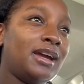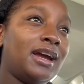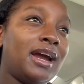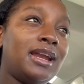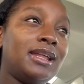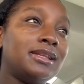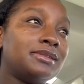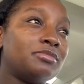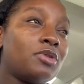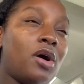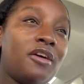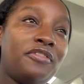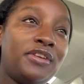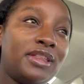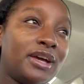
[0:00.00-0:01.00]
I needed some
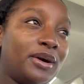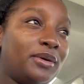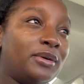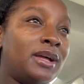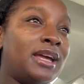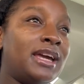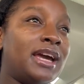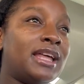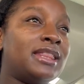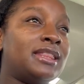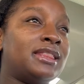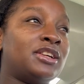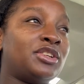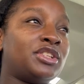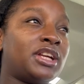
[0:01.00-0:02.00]
coffee though. And
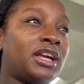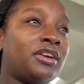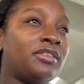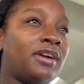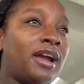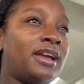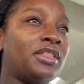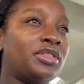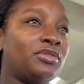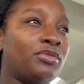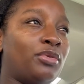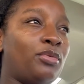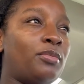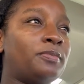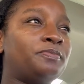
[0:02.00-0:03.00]
there's a Keurig in the
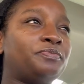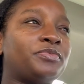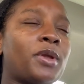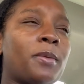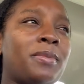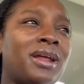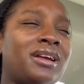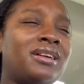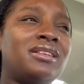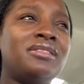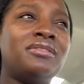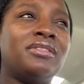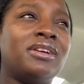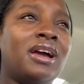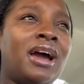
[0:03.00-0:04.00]
room, but
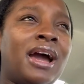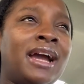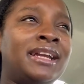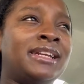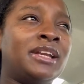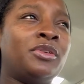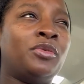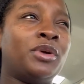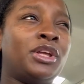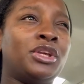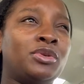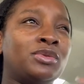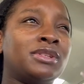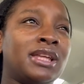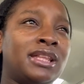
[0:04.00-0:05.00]
I didn't want to
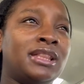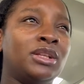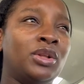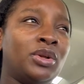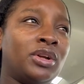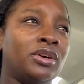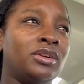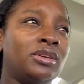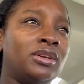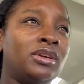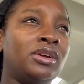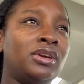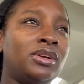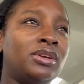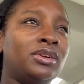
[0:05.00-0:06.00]
use like the little
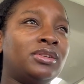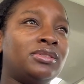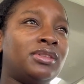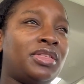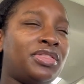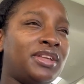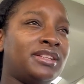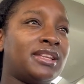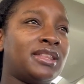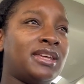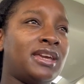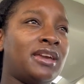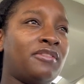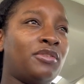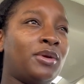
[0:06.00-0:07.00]
things that they
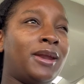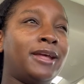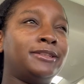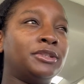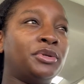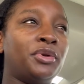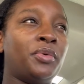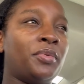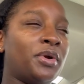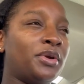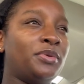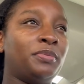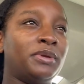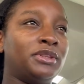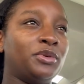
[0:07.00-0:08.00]
give you, and I don't know where
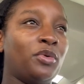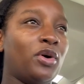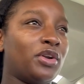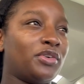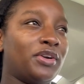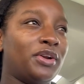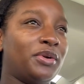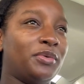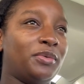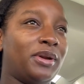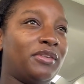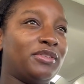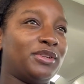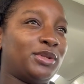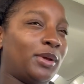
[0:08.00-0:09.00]
you put the water in or
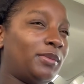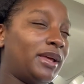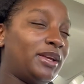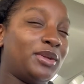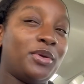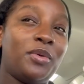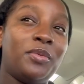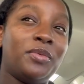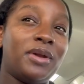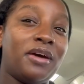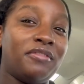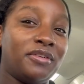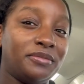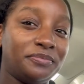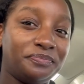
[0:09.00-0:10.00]
whatever, so I'm like, you know,
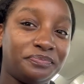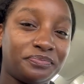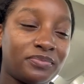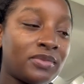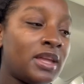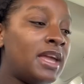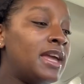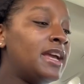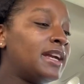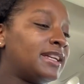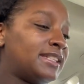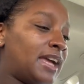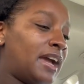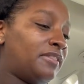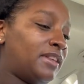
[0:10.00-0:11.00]
whatever.
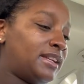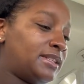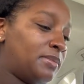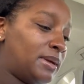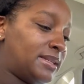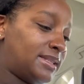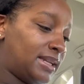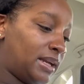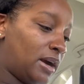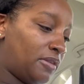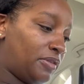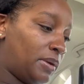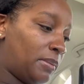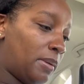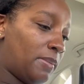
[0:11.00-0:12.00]
Because I have like some instant
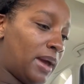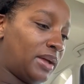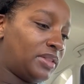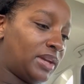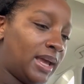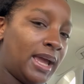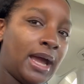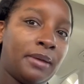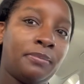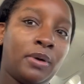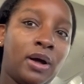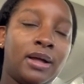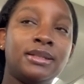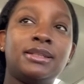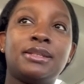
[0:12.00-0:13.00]
coffee in my bag that I had
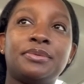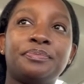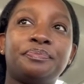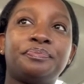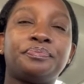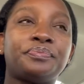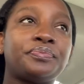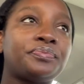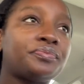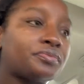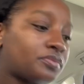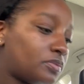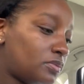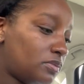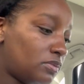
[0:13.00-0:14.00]
bought,
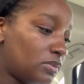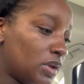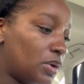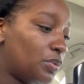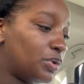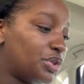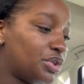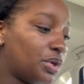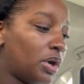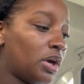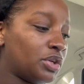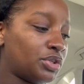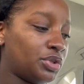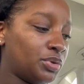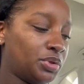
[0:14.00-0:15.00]
which
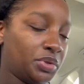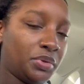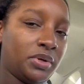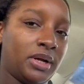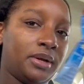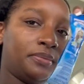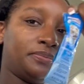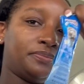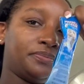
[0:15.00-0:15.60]
are so good.